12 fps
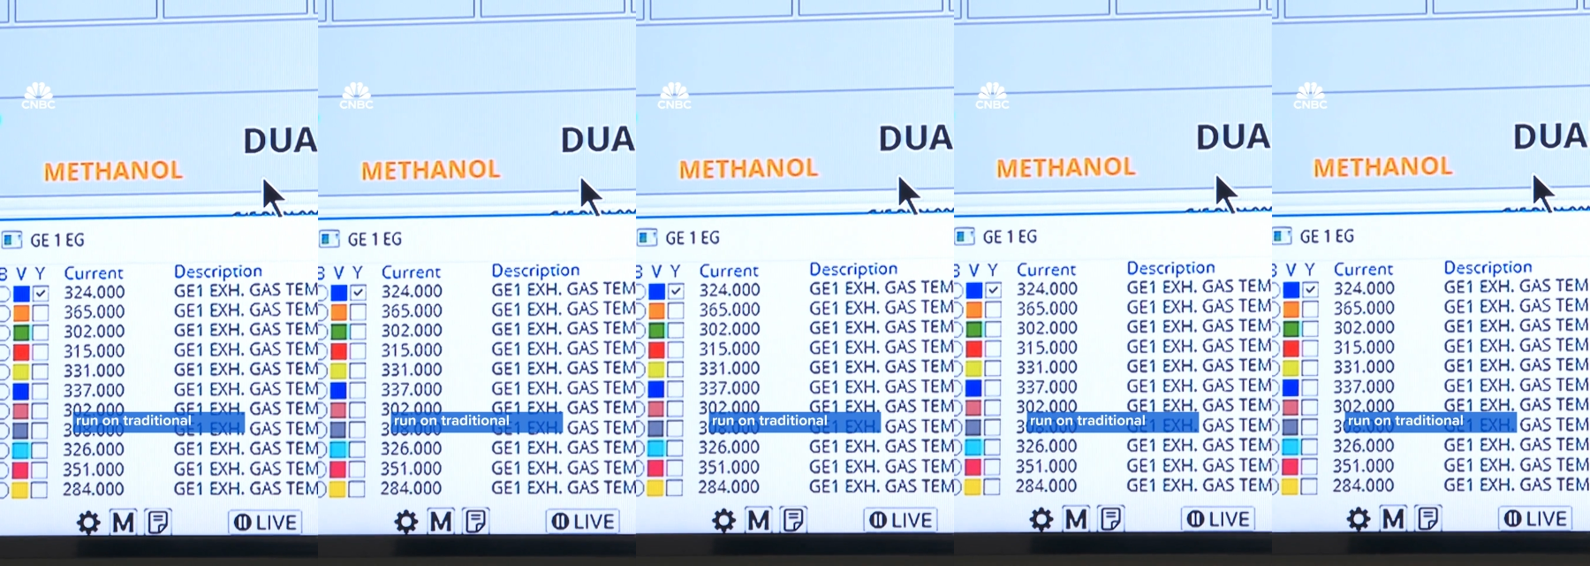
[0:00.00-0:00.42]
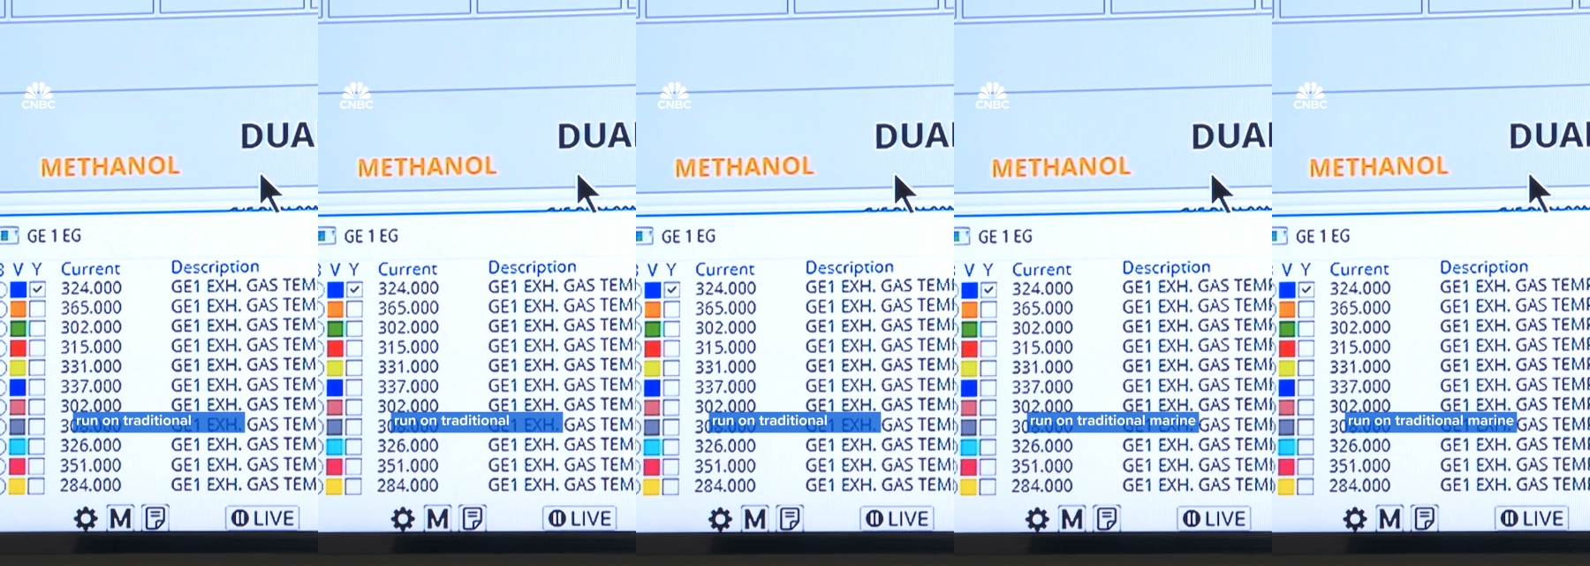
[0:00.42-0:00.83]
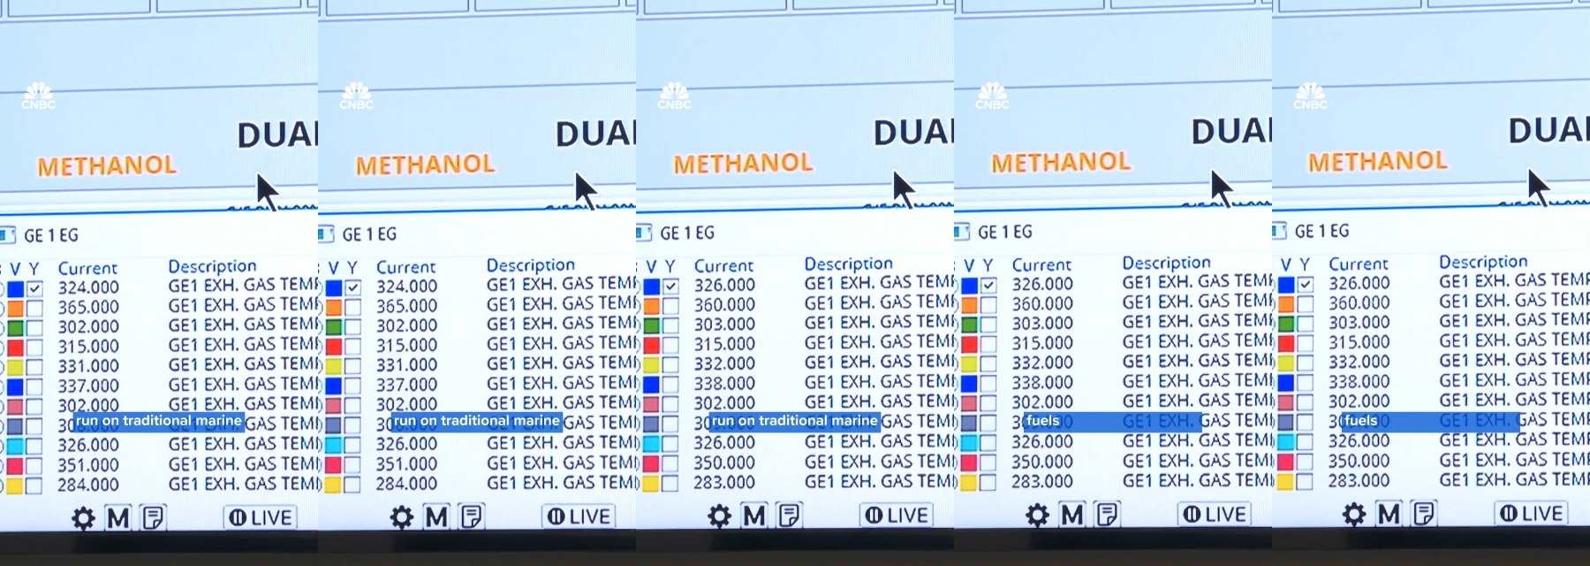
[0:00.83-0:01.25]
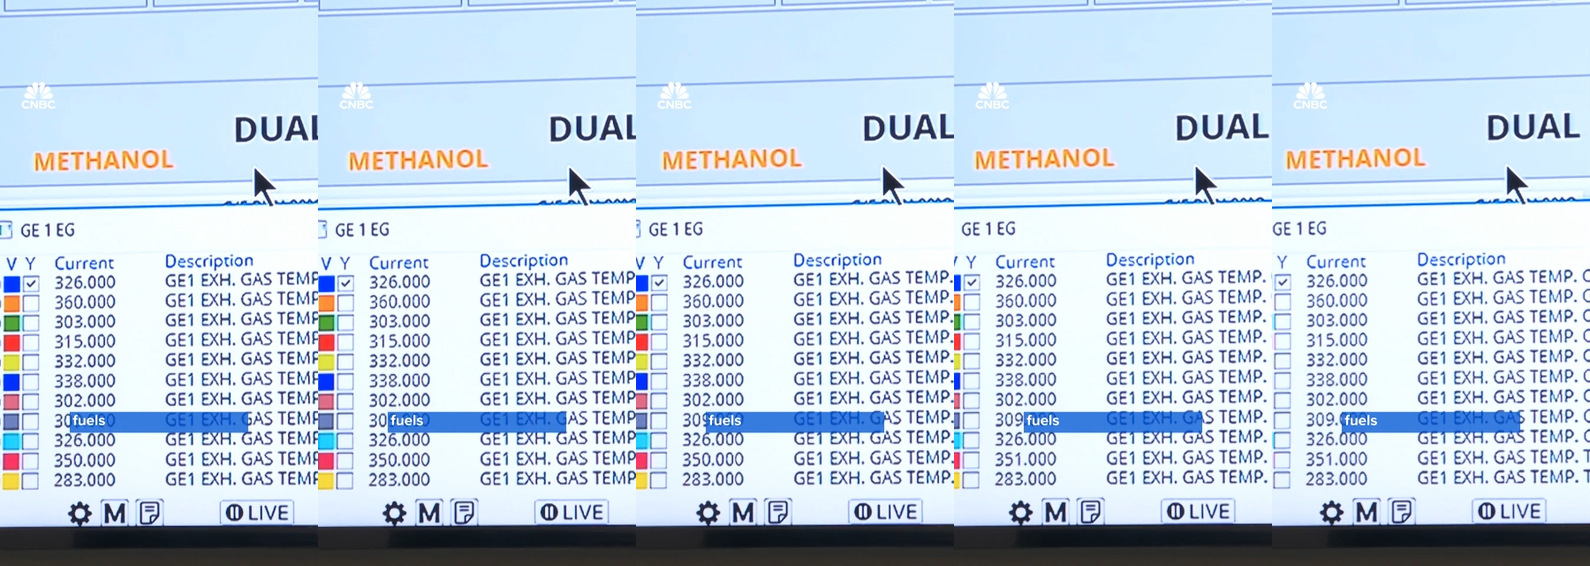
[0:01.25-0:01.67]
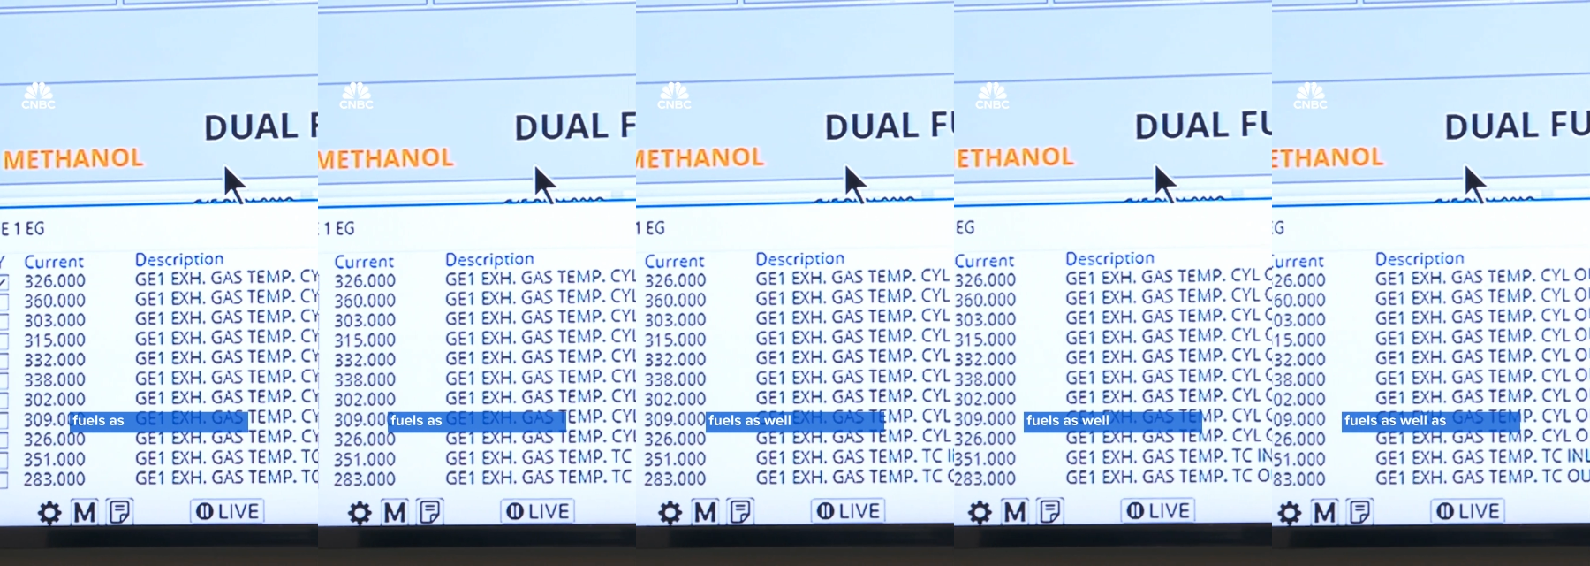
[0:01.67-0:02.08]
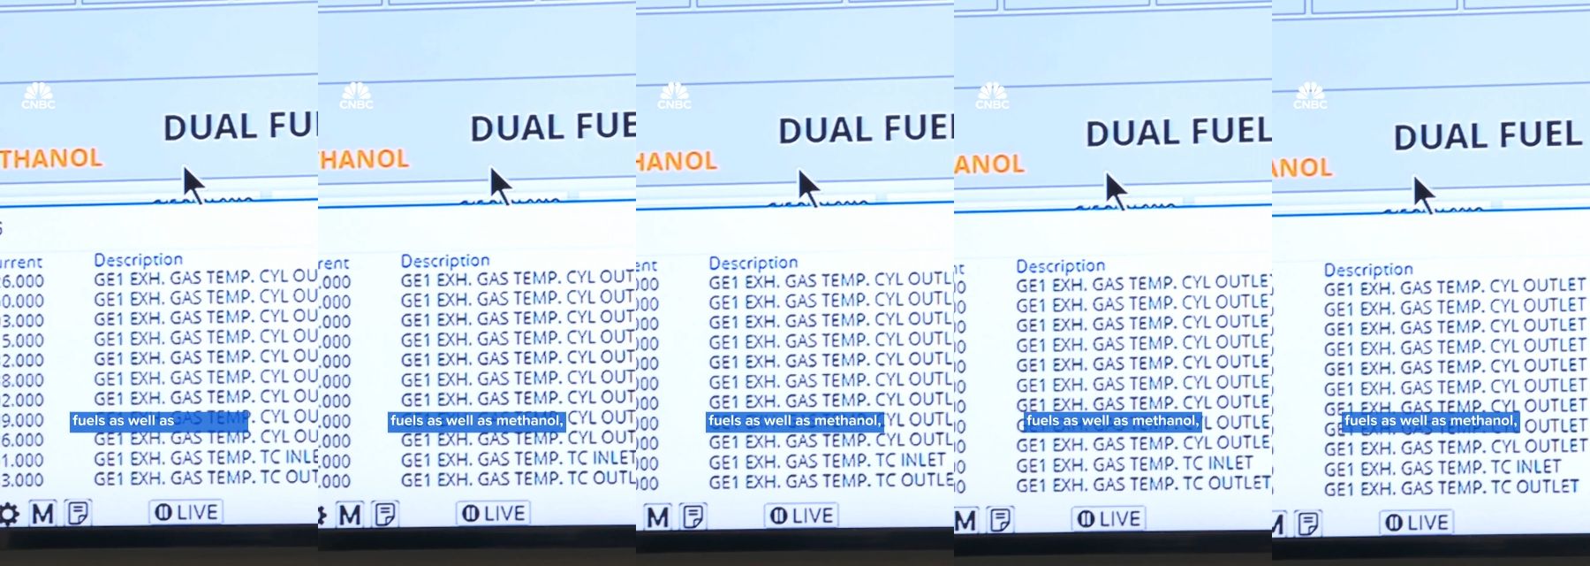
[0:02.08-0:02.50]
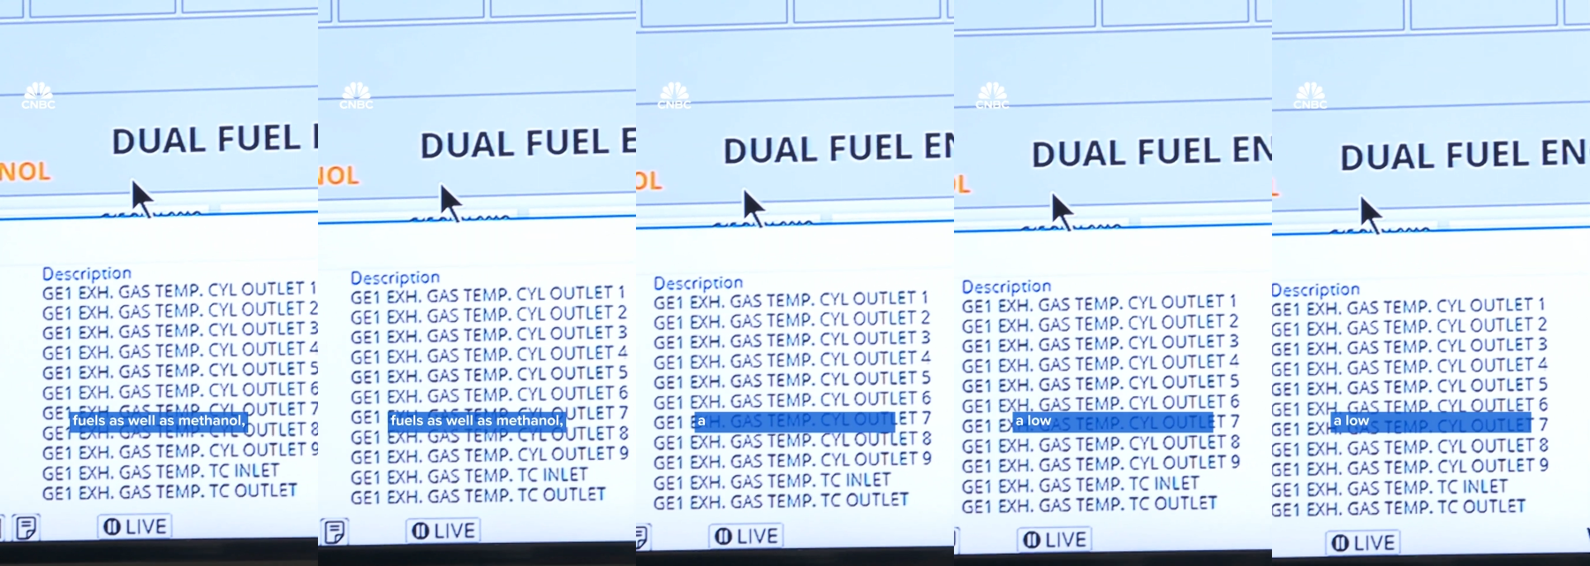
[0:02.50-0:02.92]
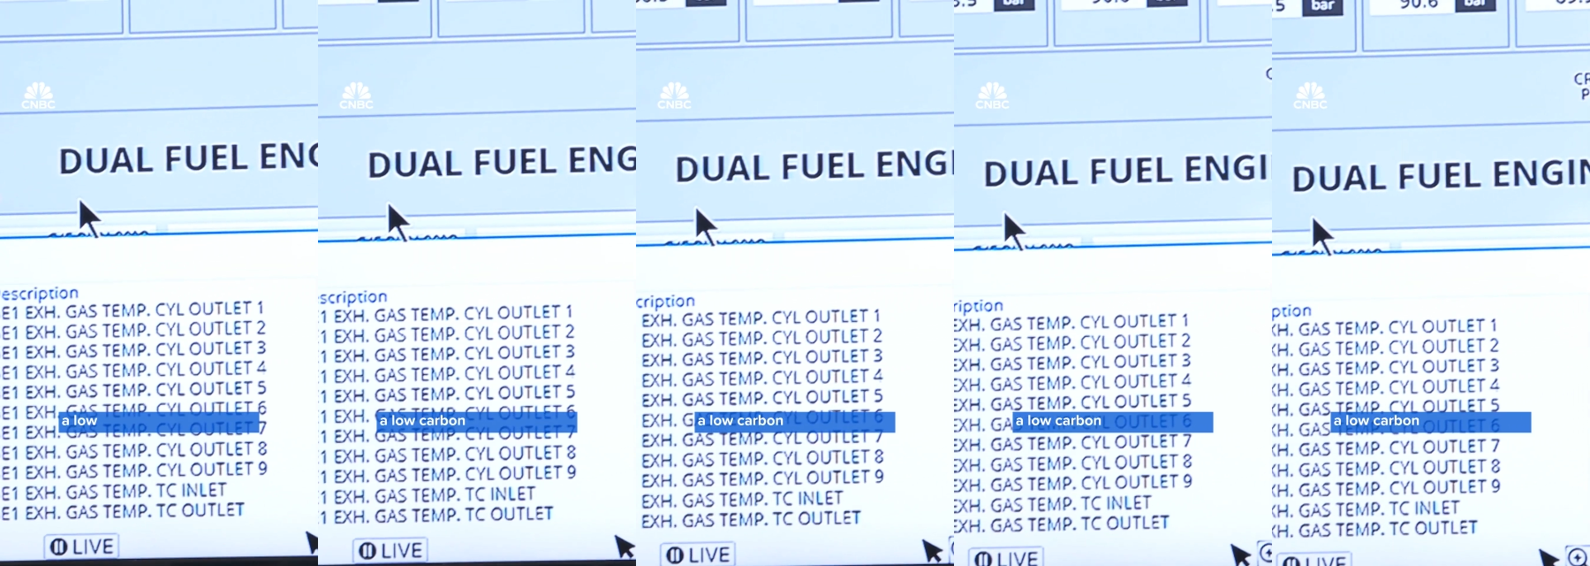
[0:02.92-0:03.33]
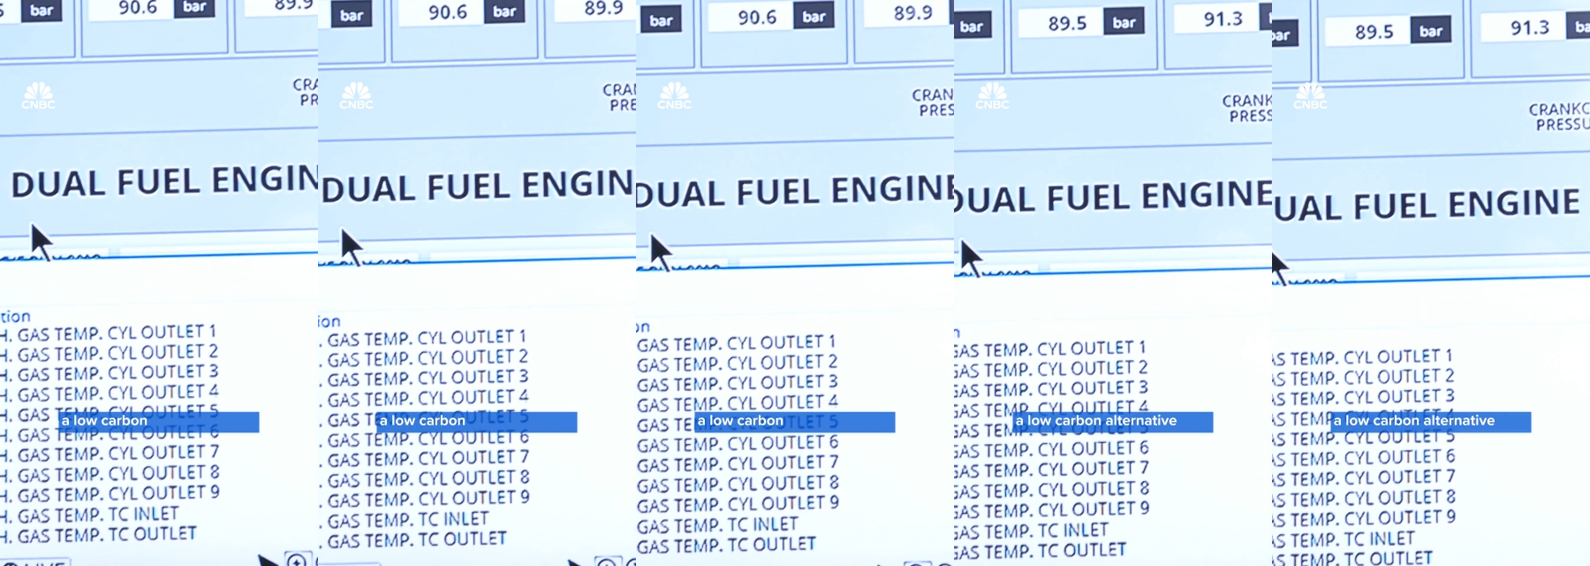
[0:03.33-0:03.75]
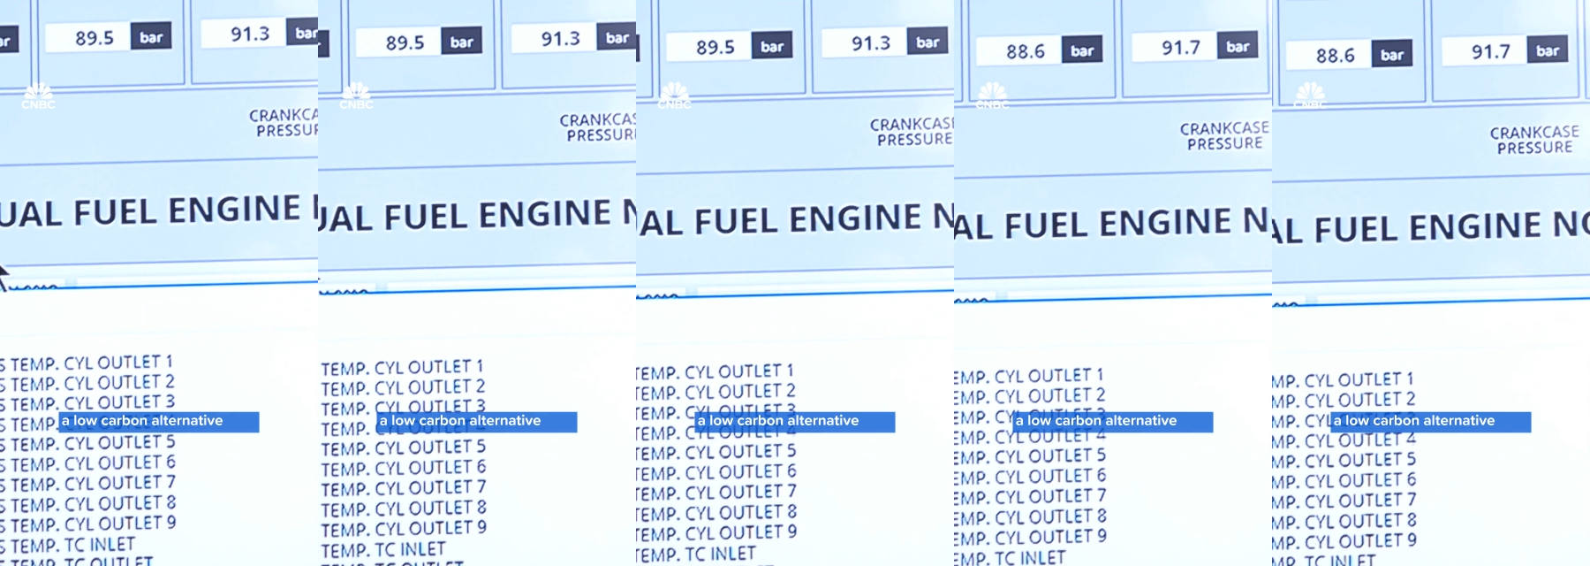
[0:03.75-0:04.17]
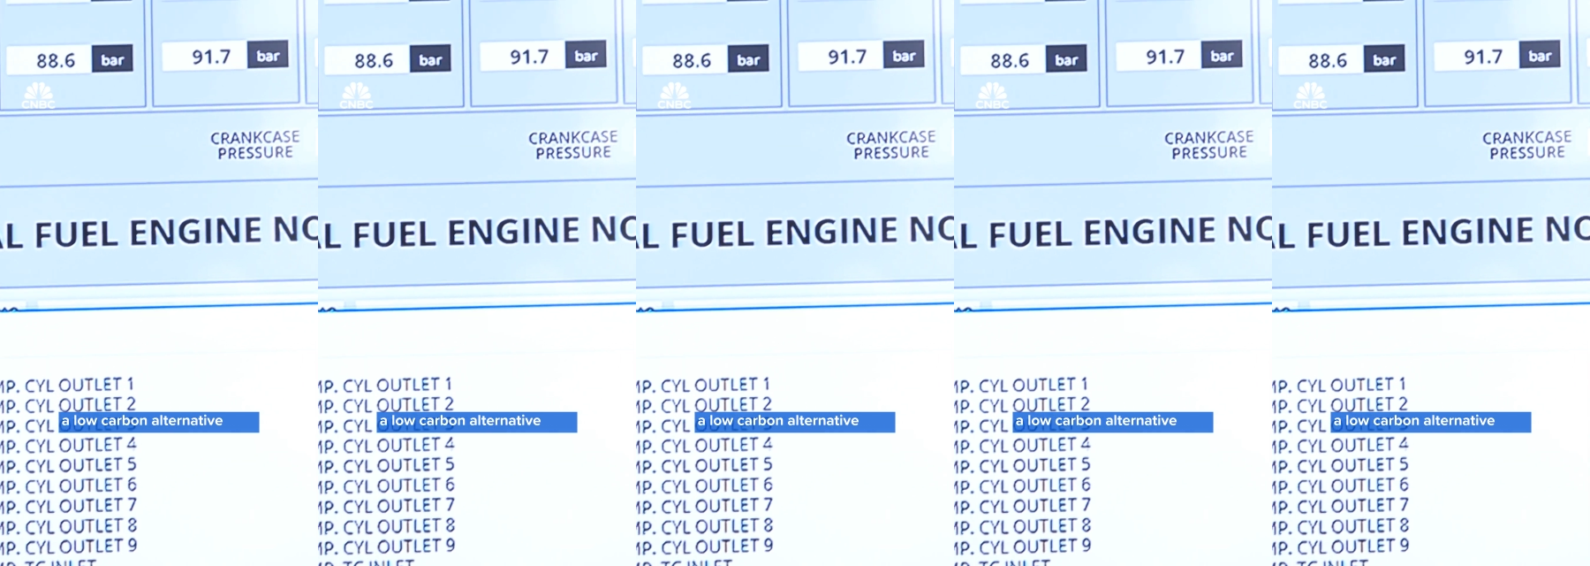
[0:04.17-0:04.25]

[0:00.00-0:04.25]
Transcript: Nobody's mouth can be seen.